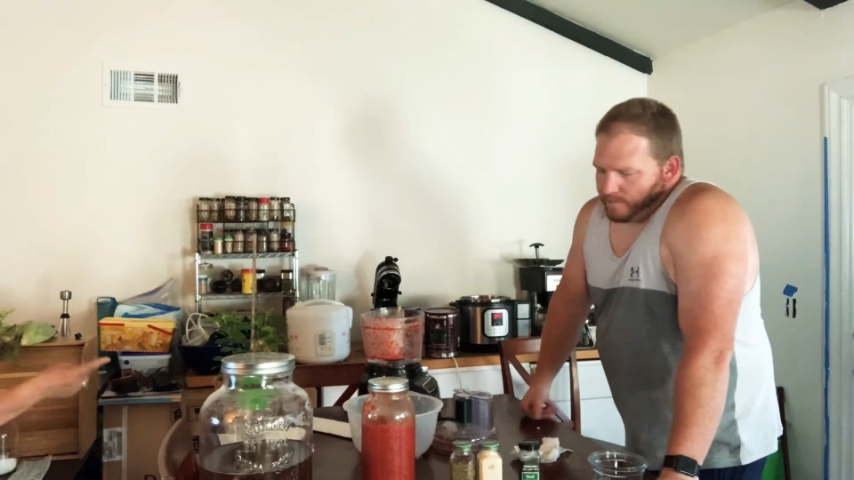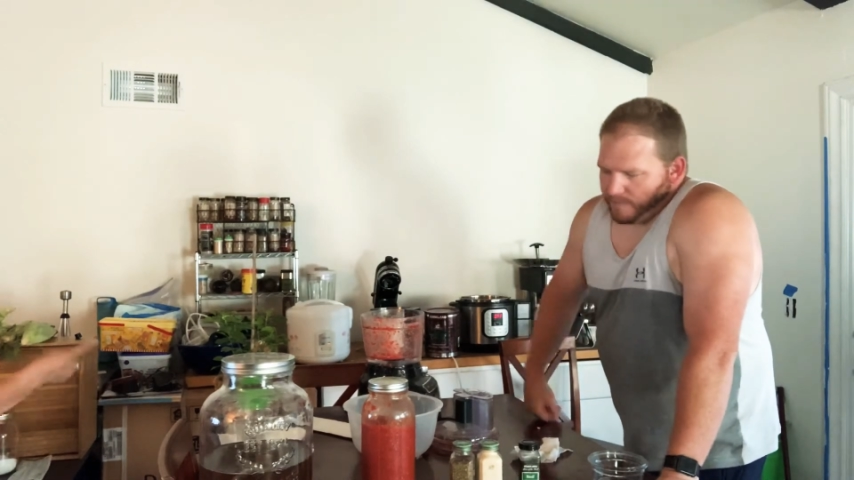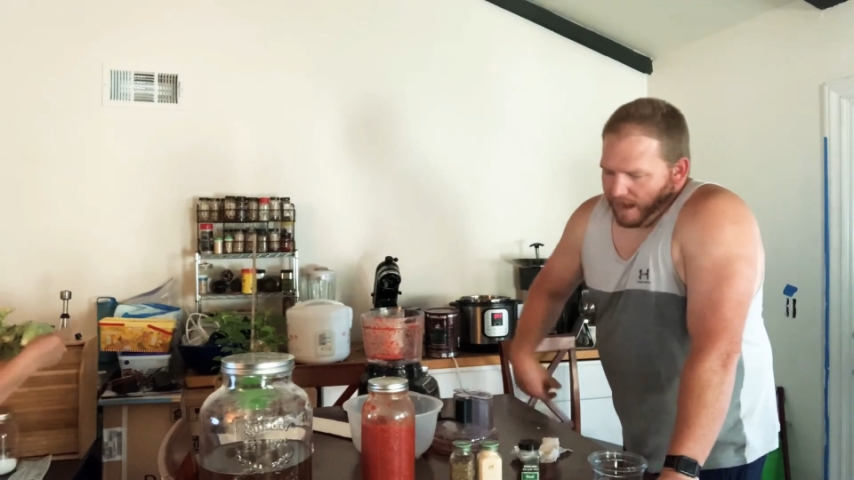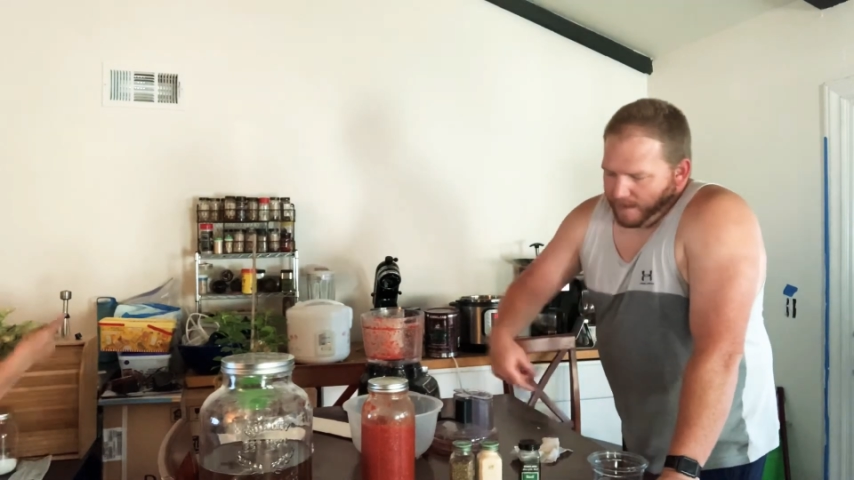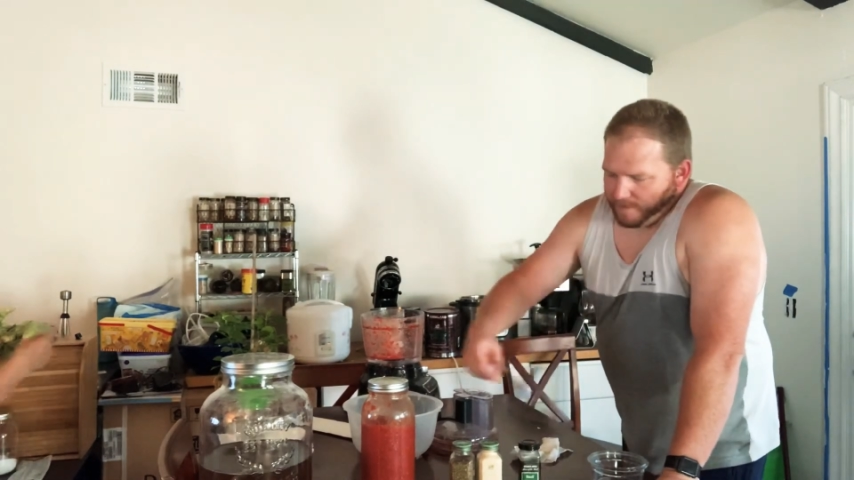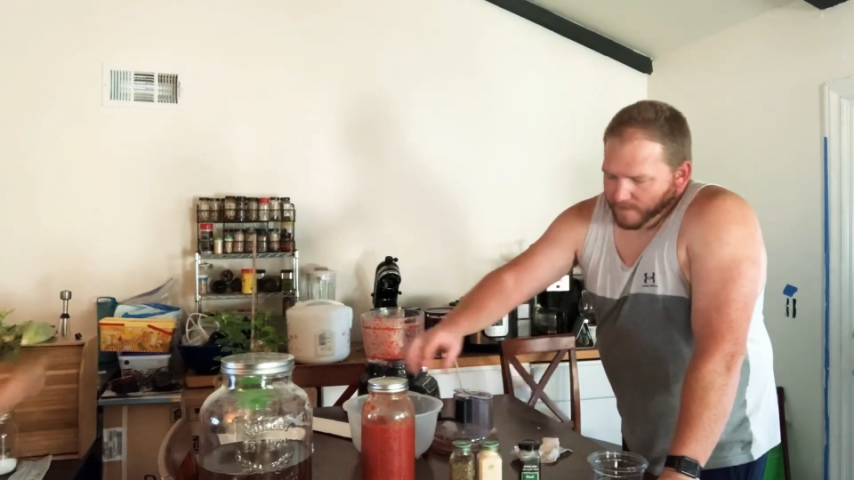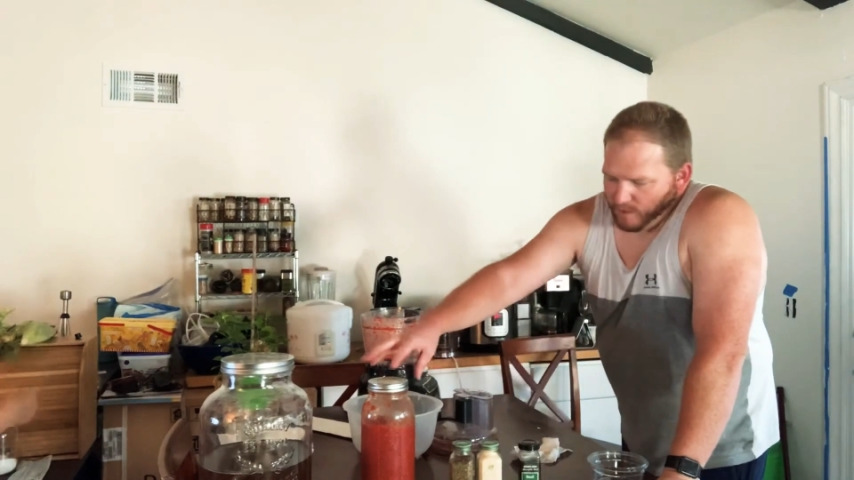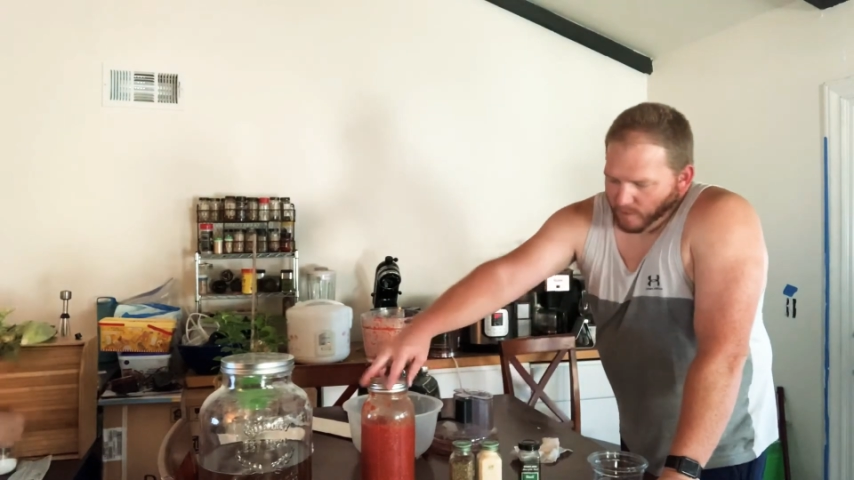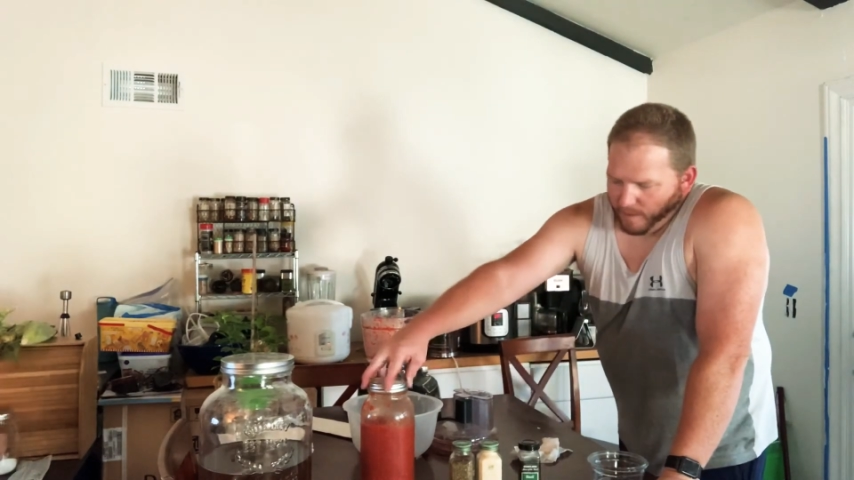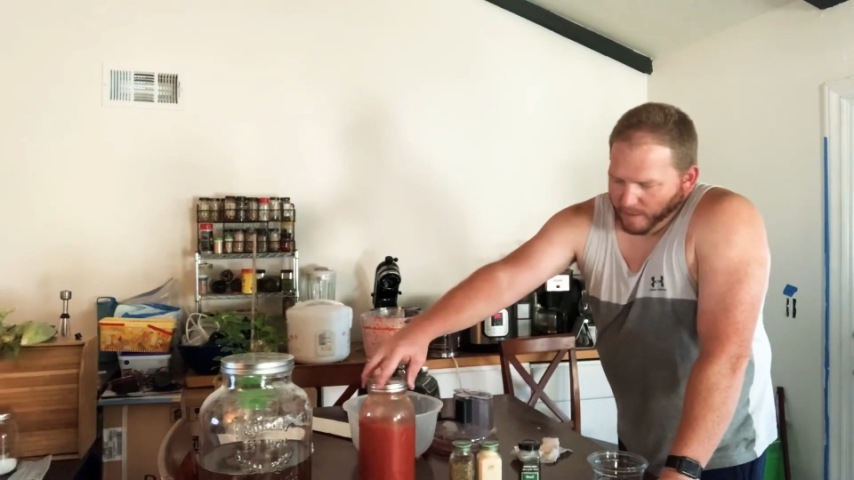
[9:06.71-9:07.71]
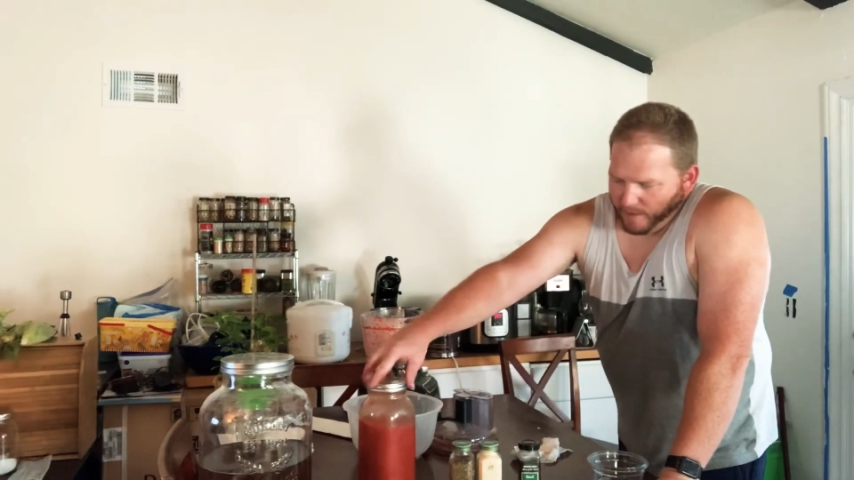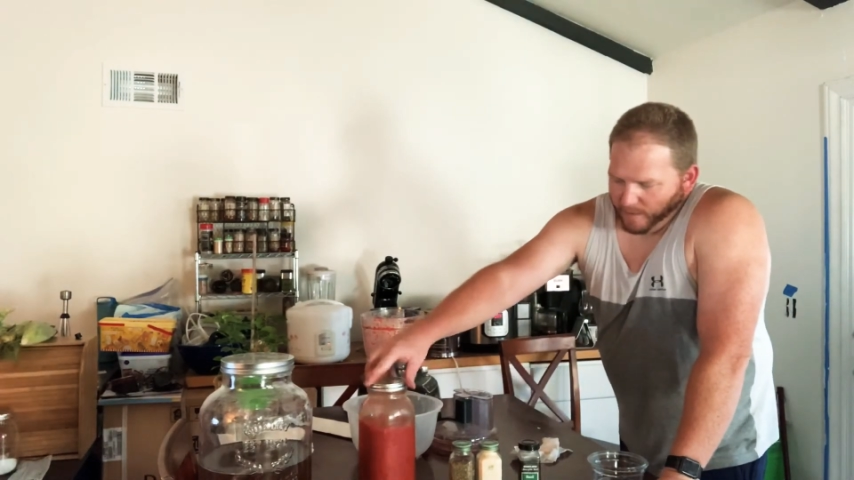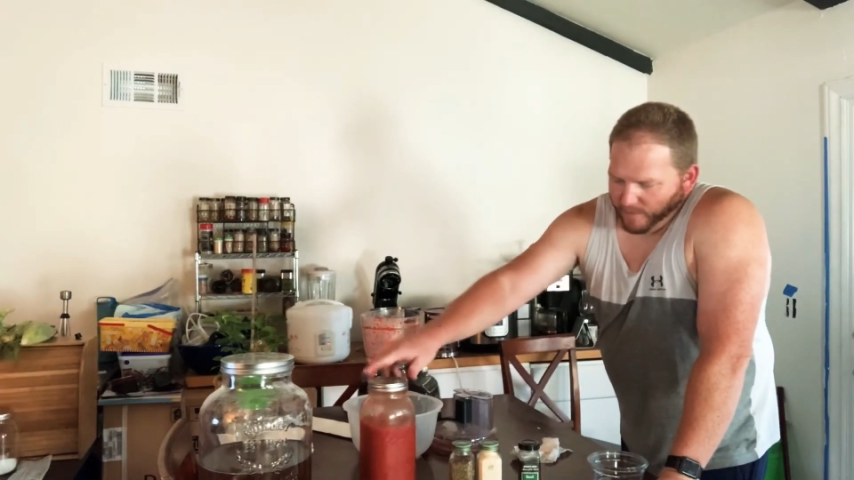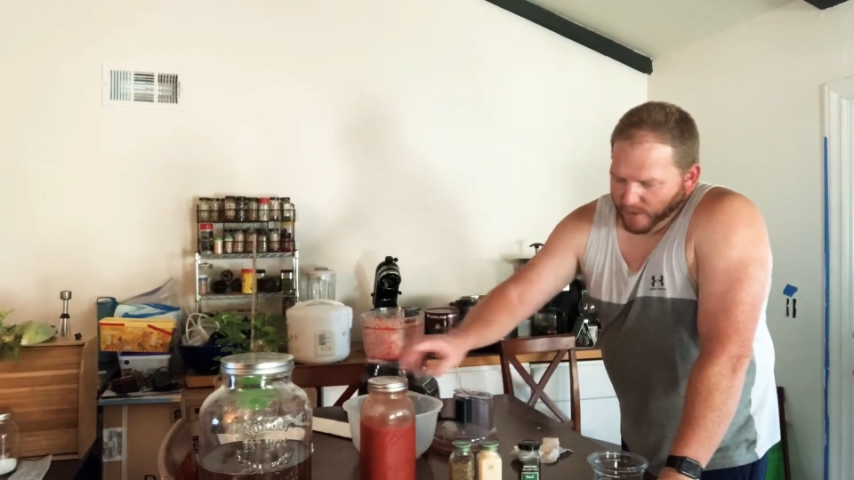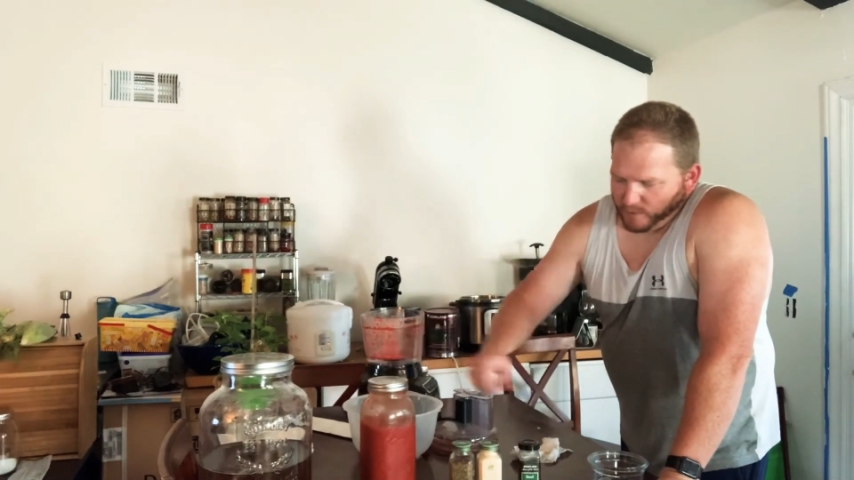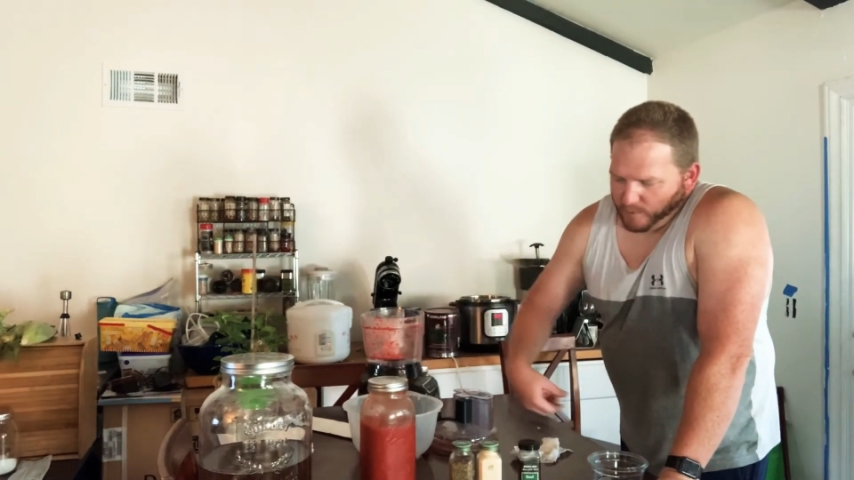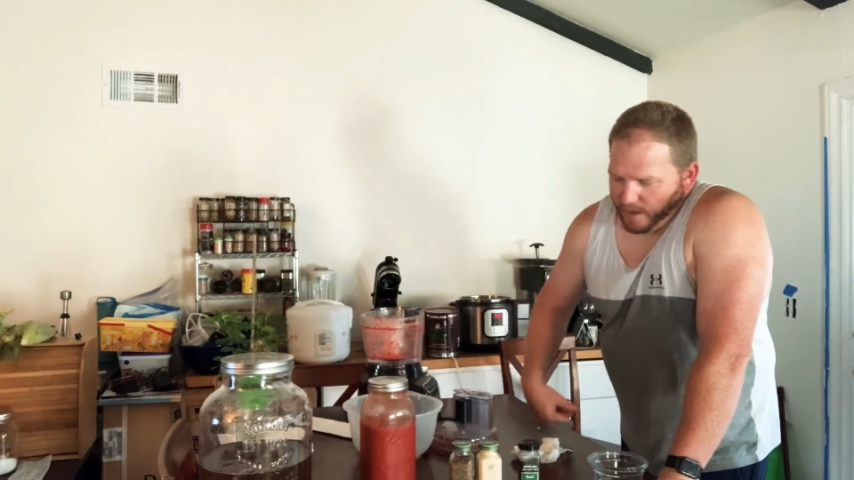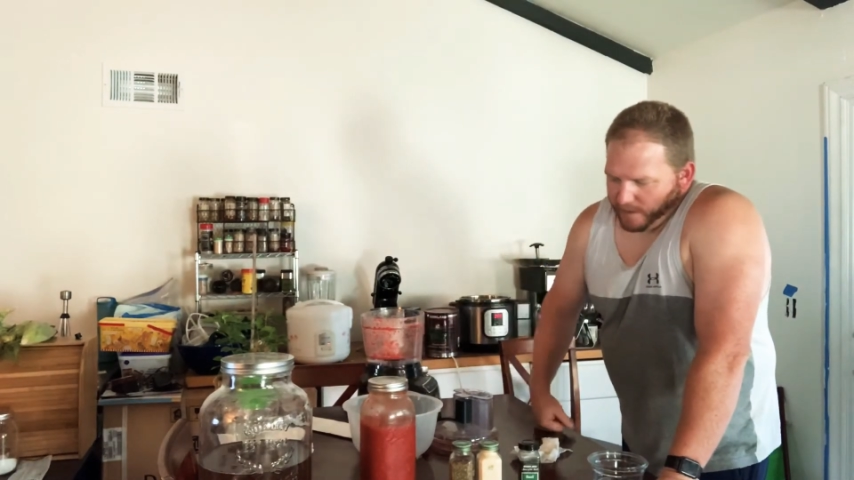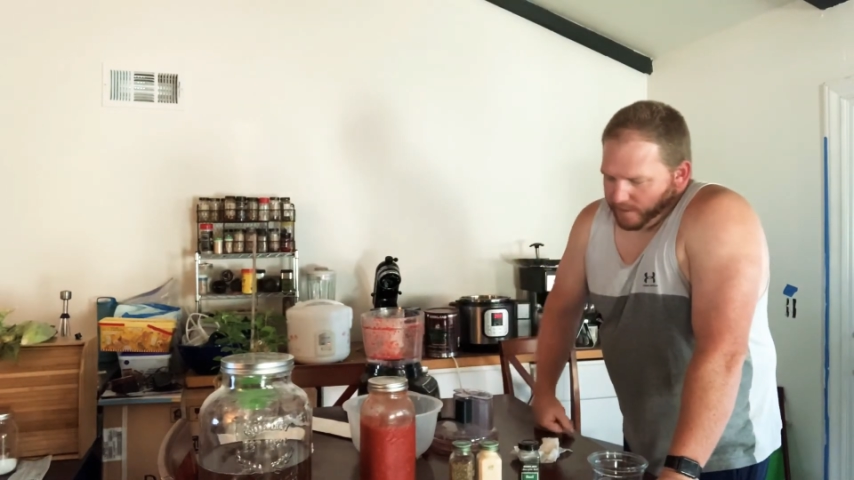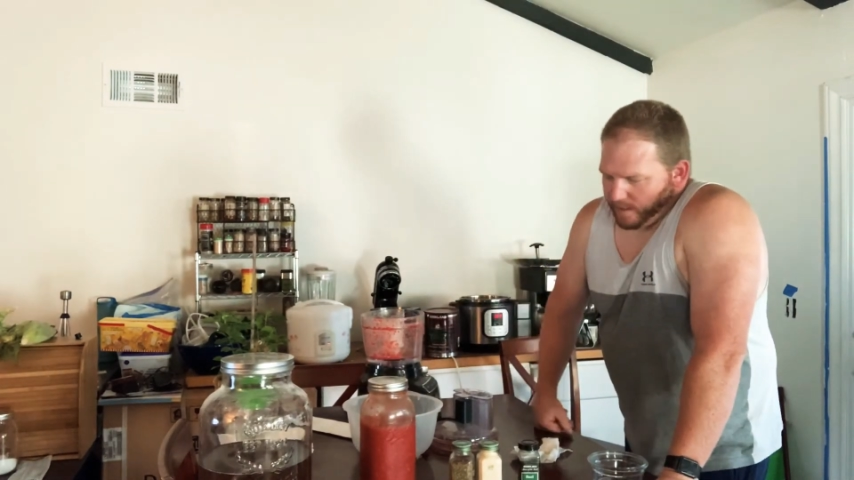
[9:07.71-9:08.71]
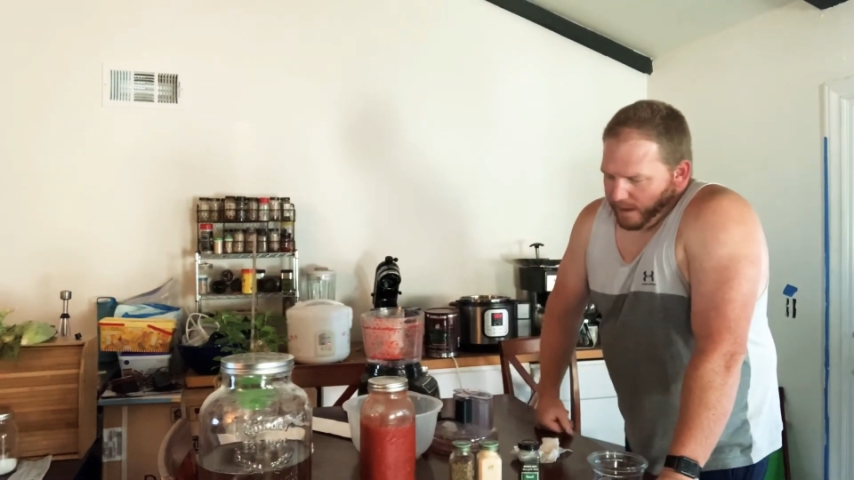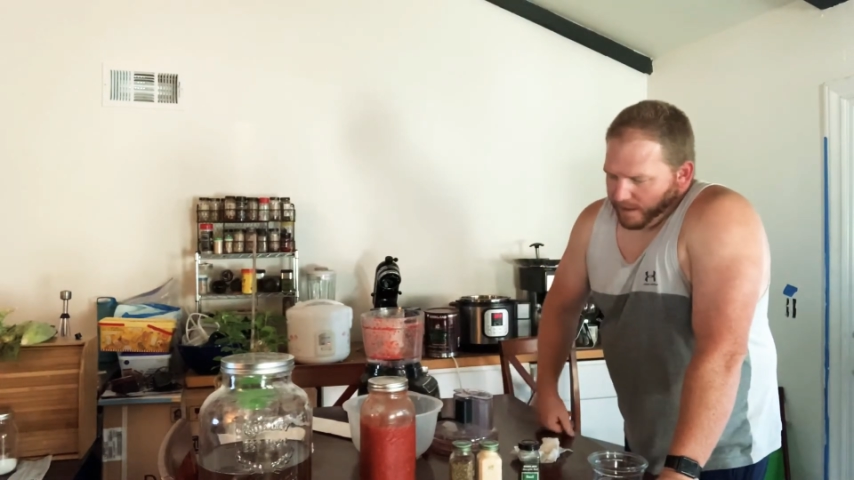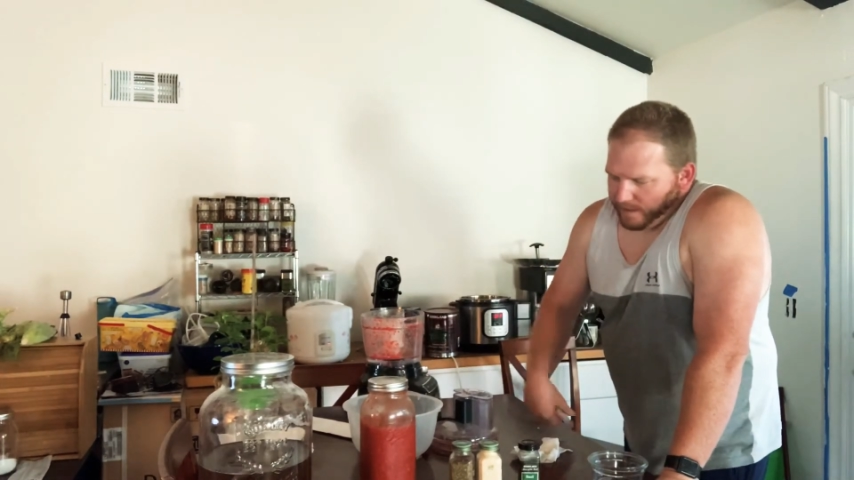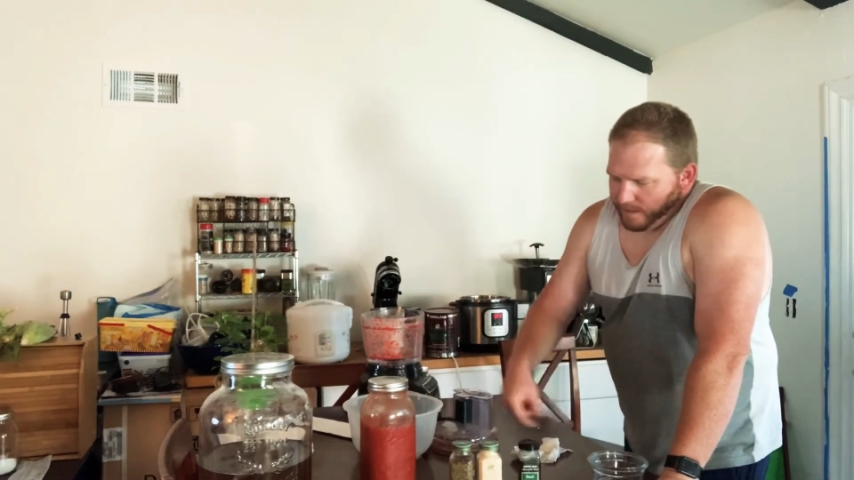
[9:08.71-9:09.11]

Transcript: Yeah, and this will be what your finished product's like.